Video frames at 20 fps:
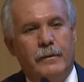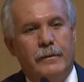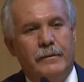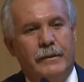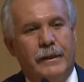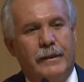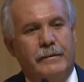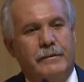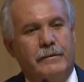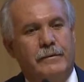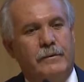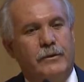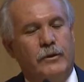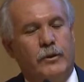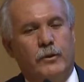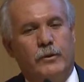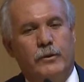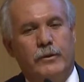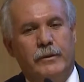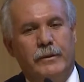that
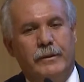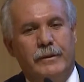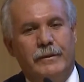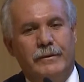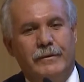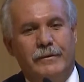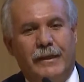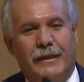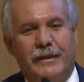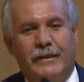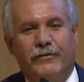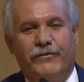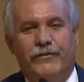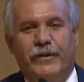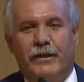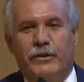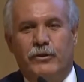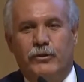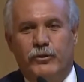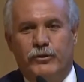that
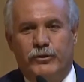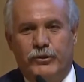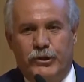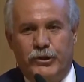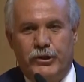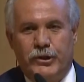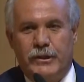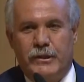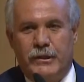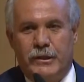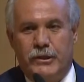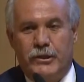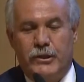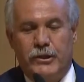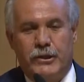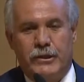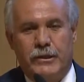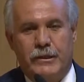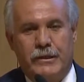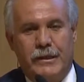affects your
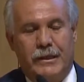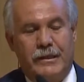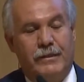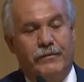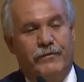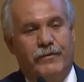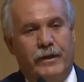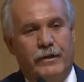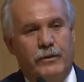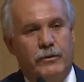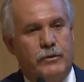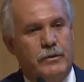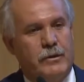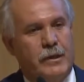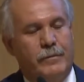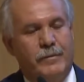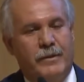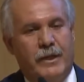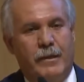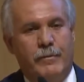decisions, that affects,
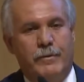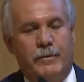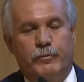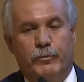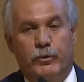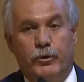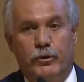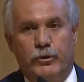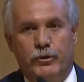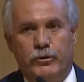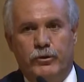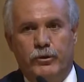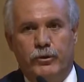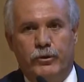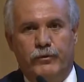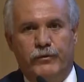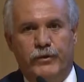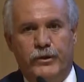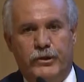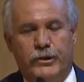sometimes blurs your
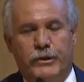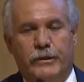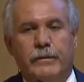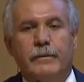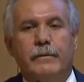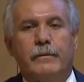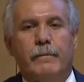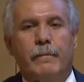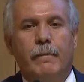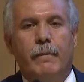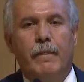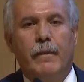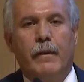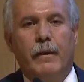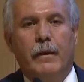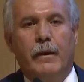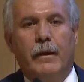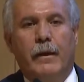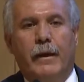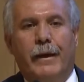vision.
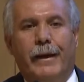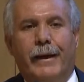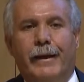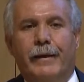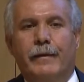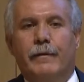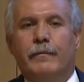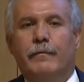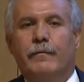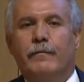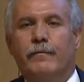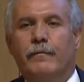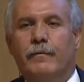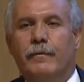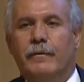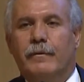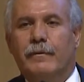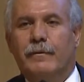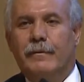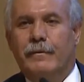And
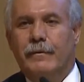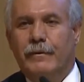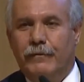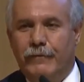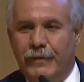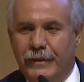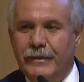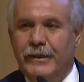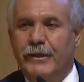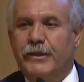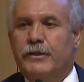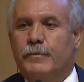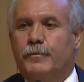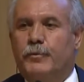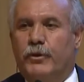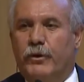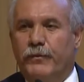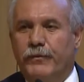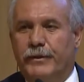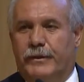when there is
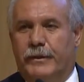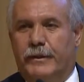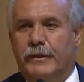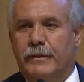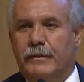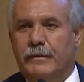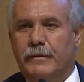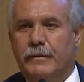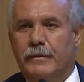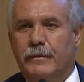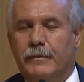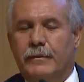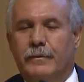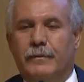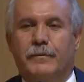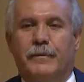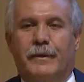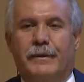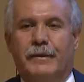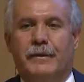profit in it,
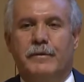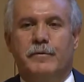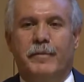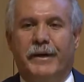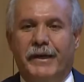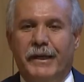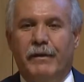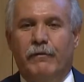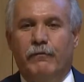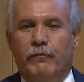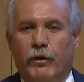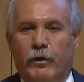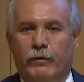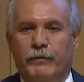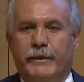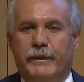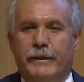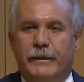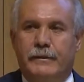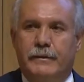when there's money involved
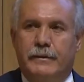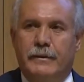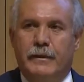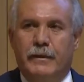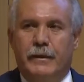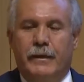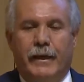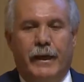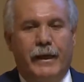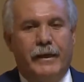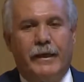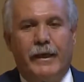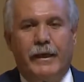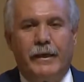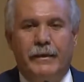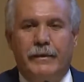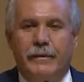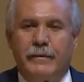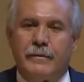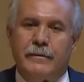in it,
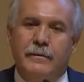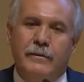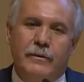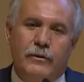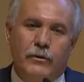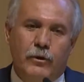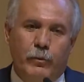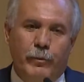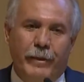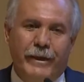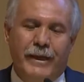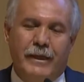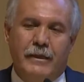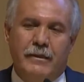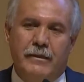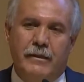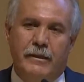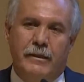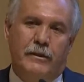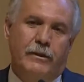again, you may not
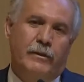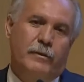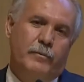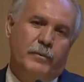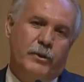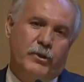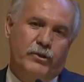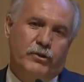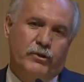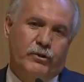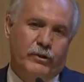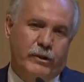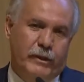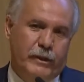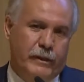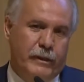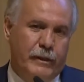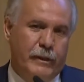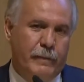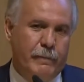see the picture
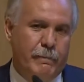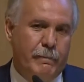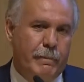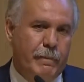clearly.